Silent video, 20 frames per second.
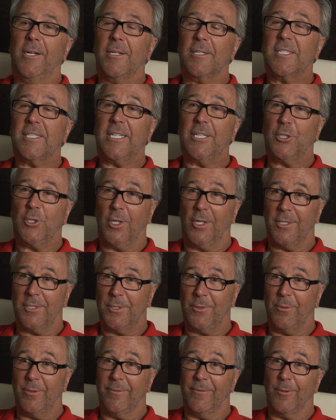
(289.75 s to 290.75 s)
St.
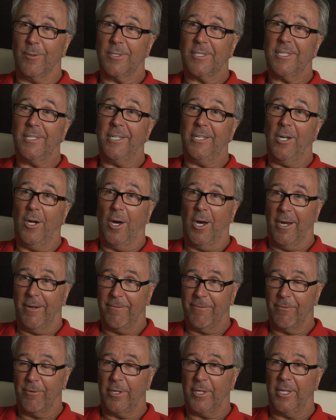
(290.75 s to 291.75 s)
John's University
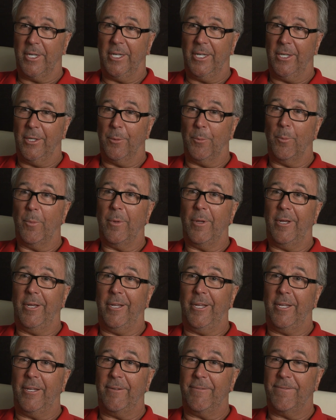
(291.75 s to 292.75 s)
offering him
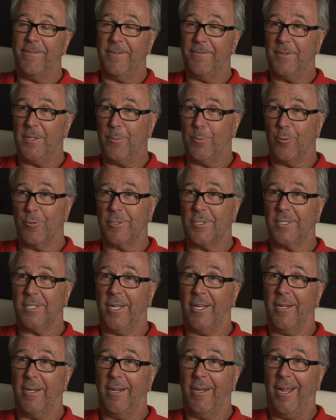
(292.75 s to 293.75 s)
a
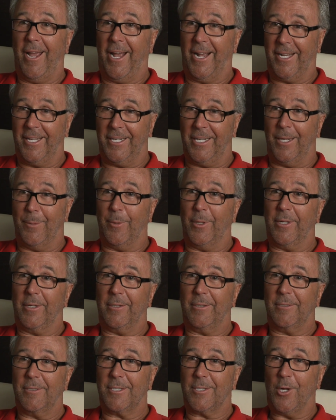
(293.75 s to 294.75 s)
50%
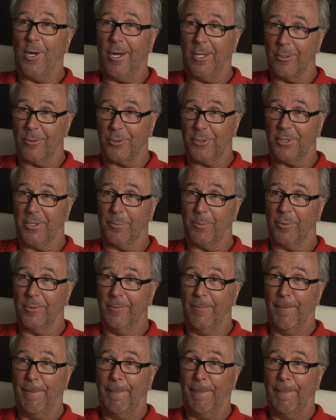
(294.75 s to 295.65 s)
academic scholarship,